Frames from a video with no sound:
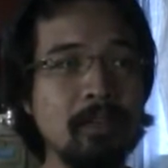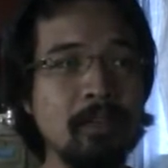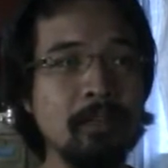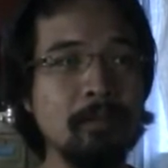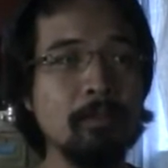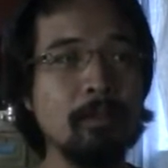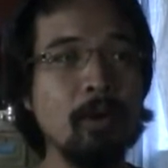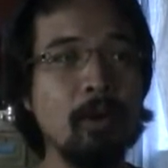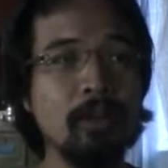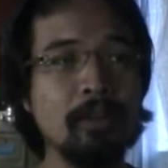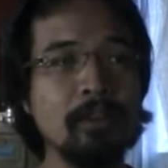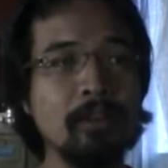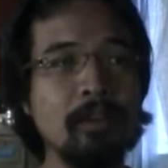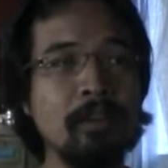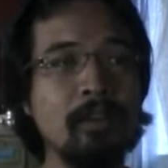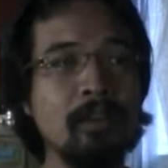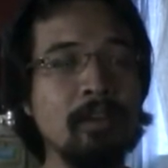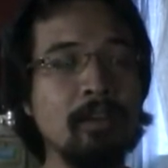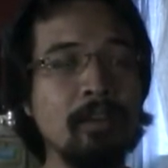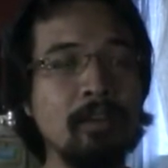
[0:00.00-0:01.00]
brought
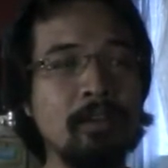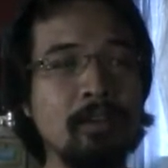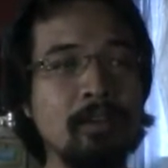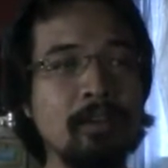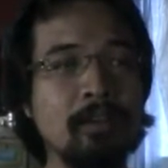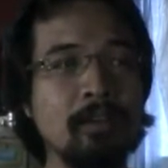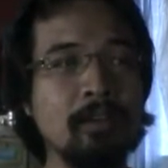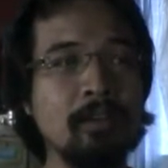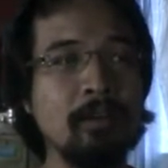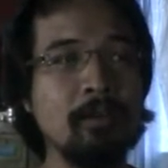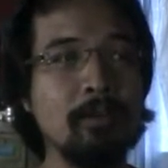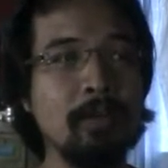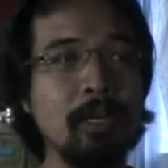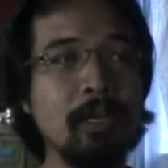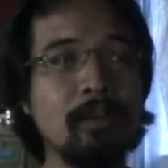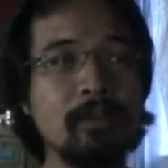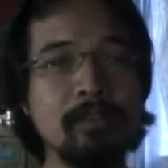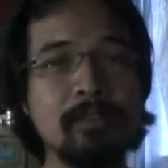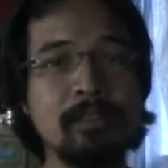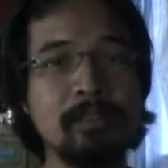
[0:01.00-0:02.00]
a really
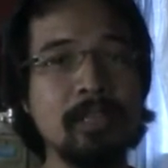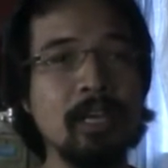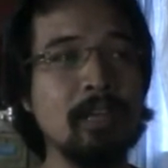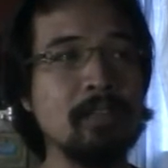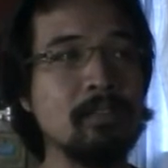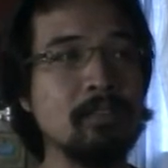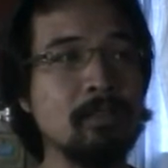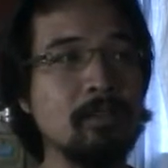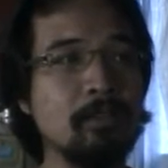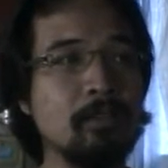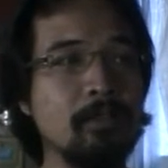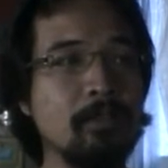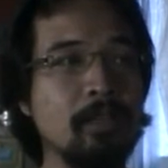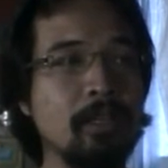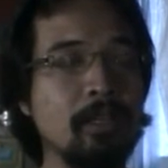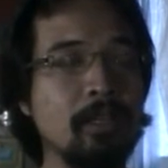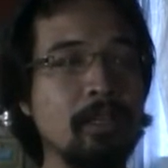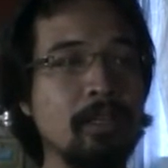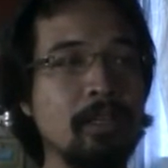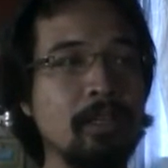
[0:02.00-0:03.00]
good stats to
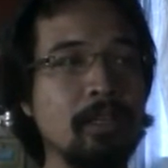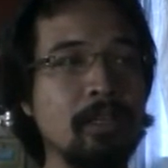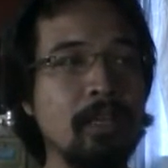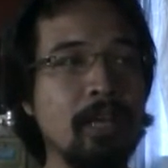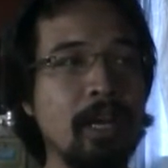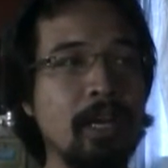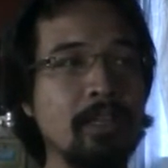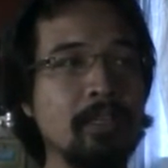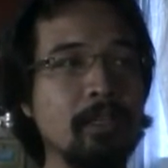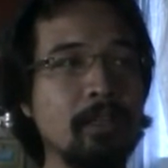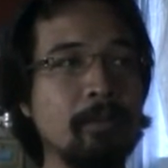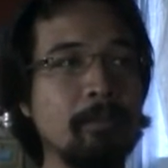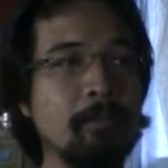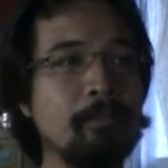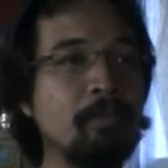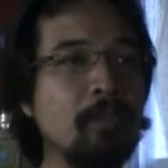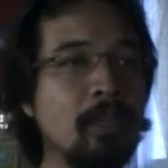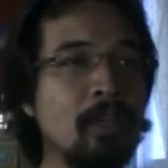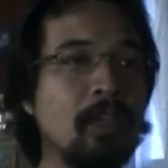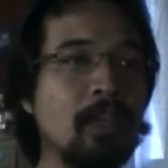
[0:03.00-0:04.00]
the item.
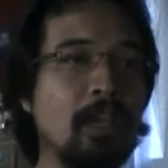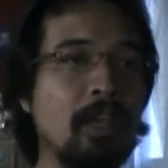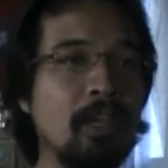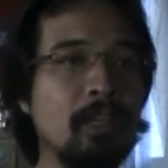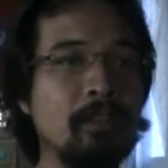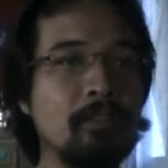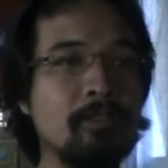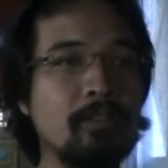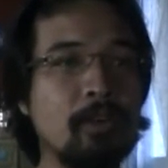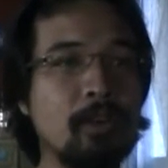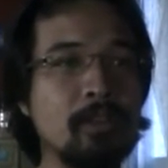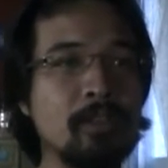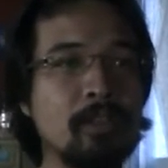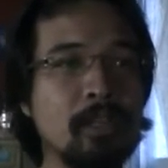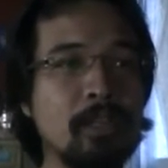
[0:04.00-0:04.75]
And of course,